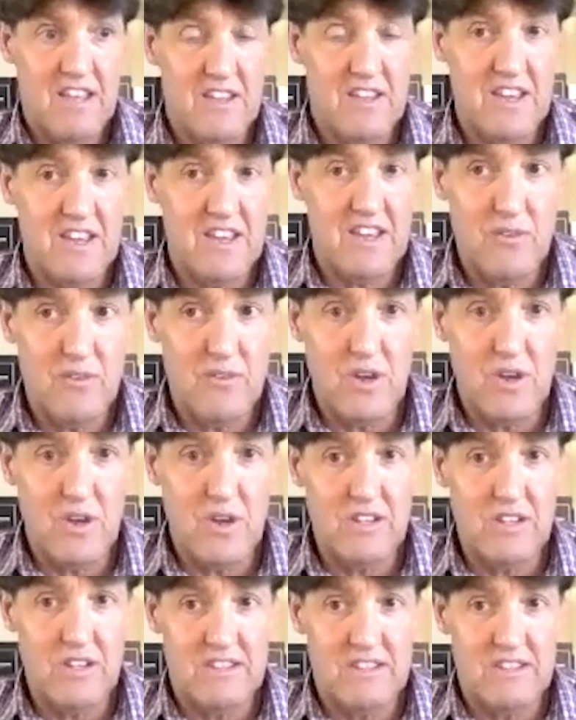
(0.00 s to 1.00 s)
Okay.
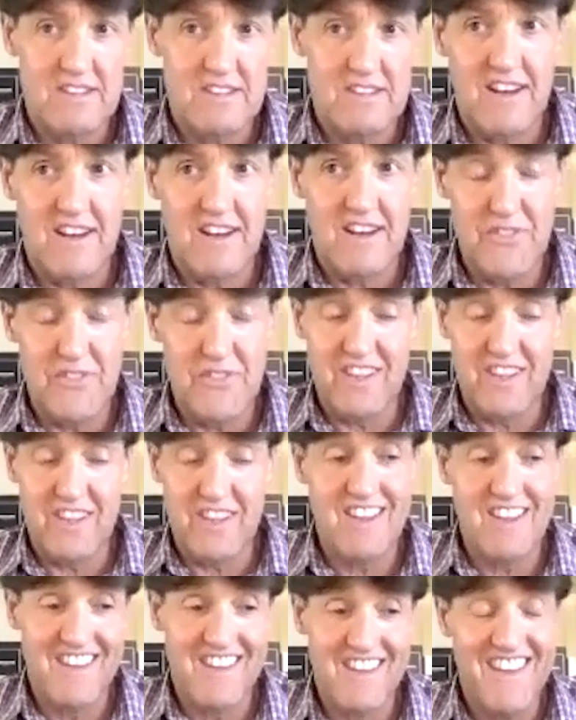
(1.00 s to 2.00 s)
Well, I
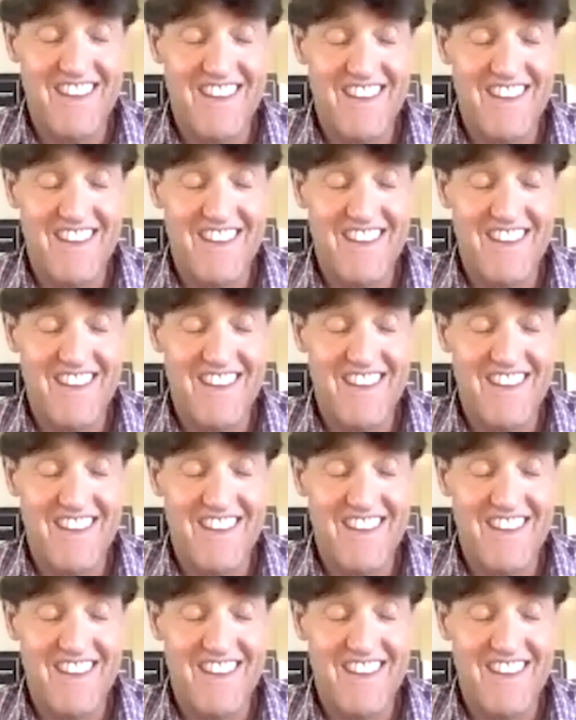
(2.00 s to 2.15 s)
think